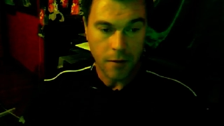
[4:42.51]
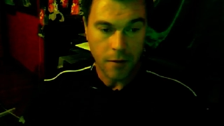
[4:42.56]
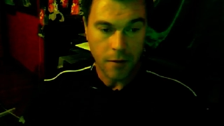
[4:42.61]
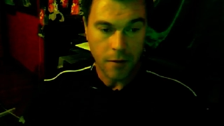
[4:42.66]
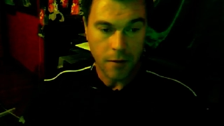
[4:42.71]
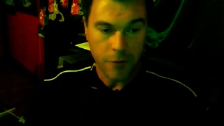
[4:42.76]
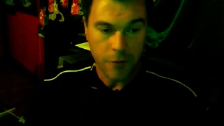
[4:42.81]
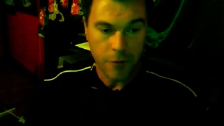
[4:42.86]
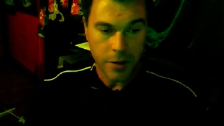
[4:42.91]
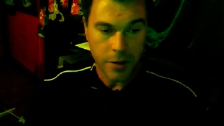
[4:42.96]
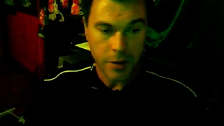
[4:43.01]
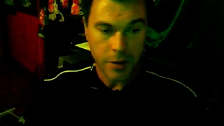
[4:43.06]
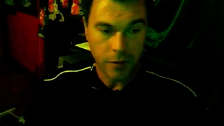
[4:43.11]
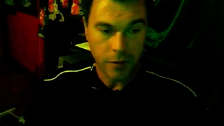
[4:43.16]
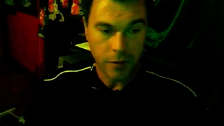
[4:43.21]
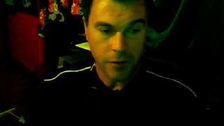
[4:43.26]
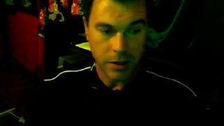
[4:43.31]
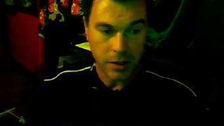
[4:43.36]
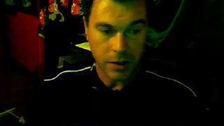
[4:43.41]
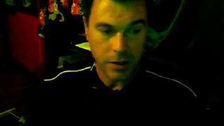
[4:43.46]
free
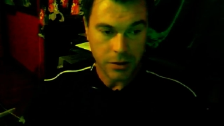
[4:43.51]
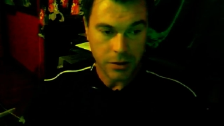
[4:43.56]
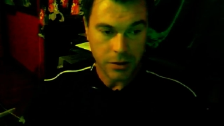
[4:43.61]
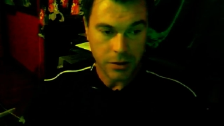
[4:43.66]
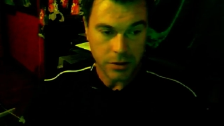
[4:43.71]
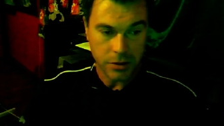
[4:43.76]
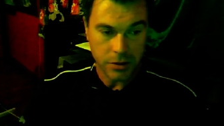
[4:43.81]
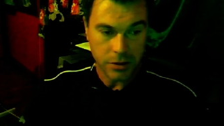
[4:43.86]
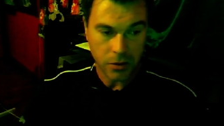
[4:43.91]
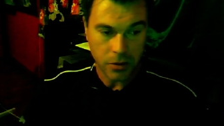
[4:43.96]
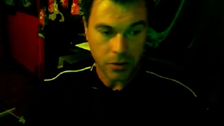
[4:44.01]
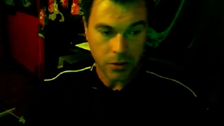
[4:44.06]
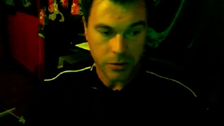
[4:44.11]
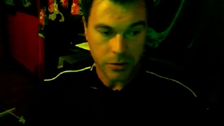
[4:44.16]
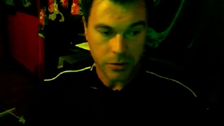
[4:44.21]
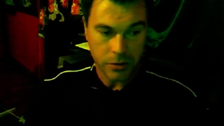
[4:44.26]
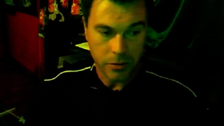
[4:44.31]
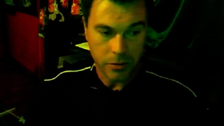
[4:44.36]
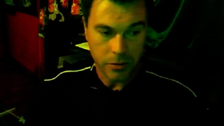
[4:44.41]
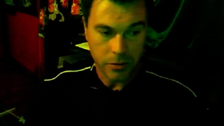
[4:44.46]
flash, O soul, to
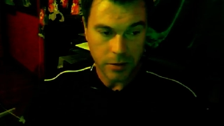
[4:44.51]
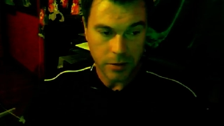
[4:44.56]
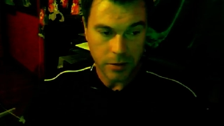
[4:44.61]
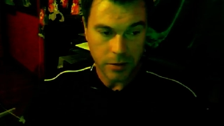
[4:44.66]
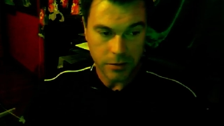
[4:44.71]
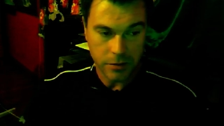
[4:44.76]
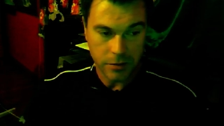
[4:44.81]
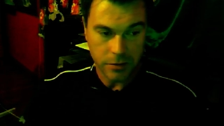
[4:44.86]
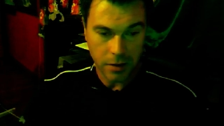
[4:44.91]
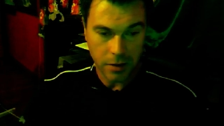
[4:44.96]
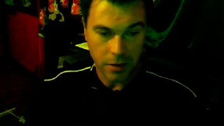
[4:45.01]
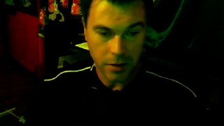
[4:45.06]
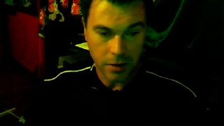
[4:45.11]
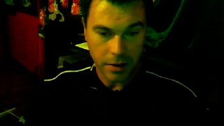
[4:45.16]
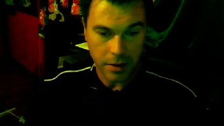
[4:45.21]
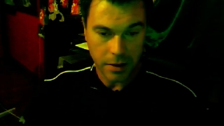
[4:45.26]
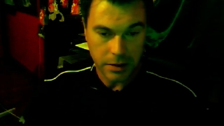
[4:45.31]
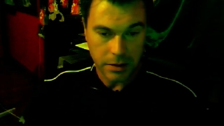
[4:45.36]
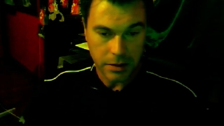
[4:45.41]
the realms of light.